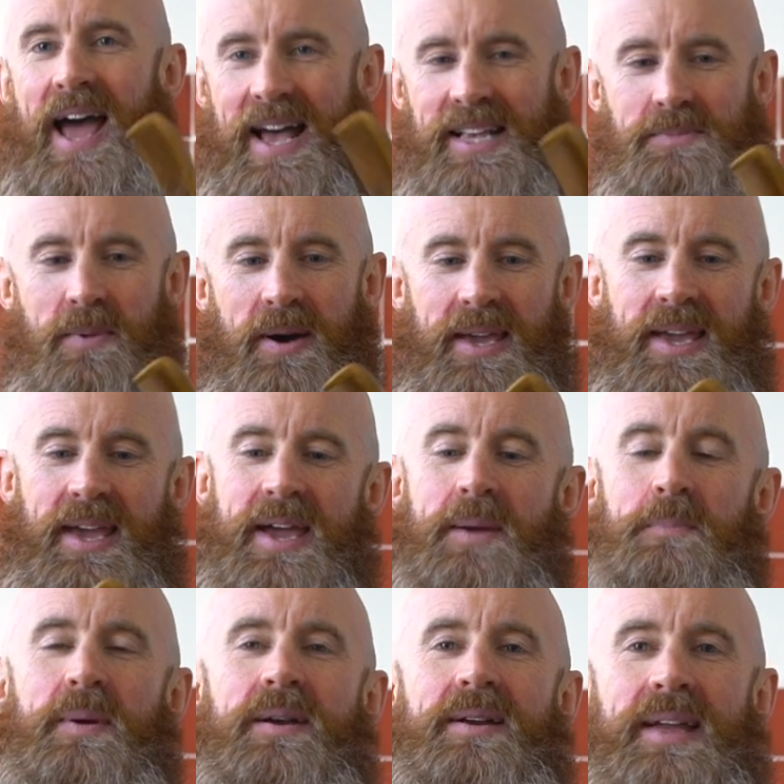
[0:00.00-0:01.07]
as my
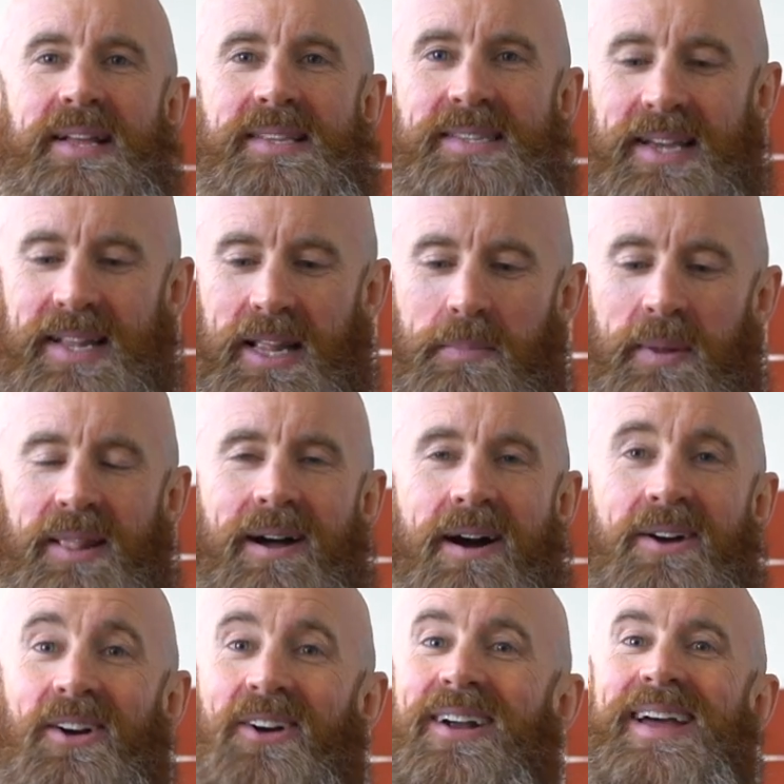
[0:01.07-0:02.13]
beard gets a little bit
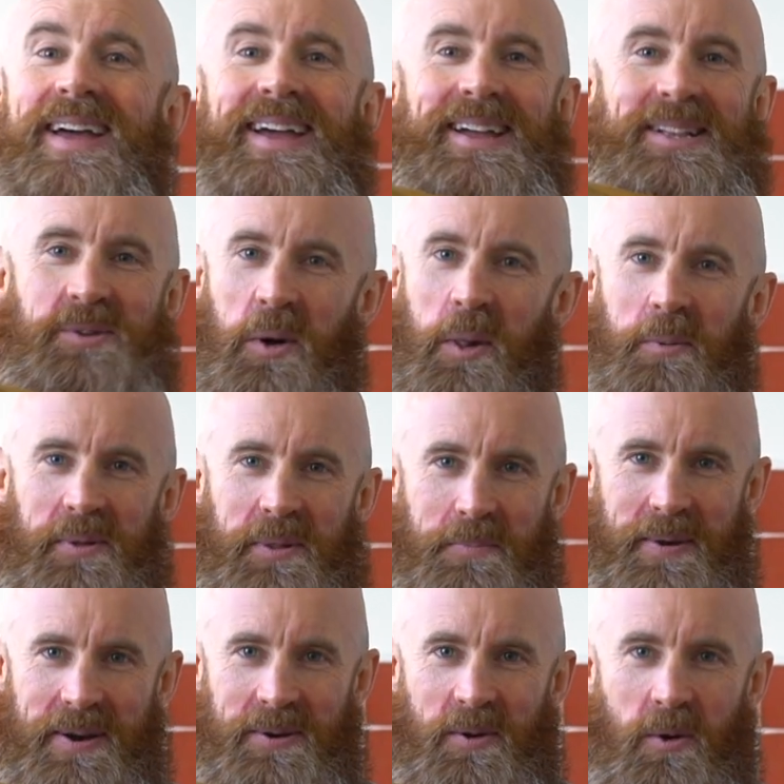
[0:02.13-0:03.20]
longer, it's all about the
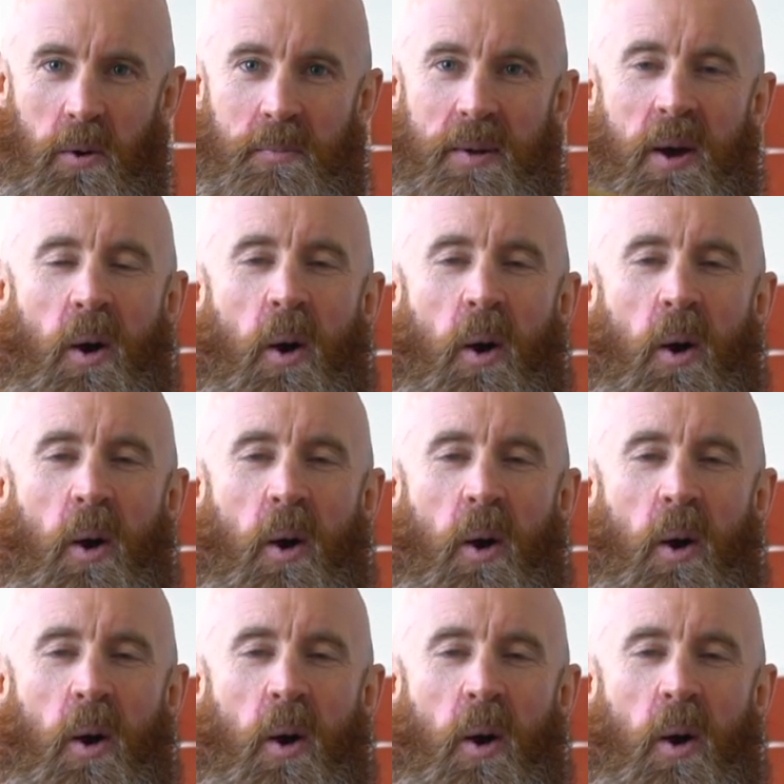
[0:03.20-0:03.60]
beard comb.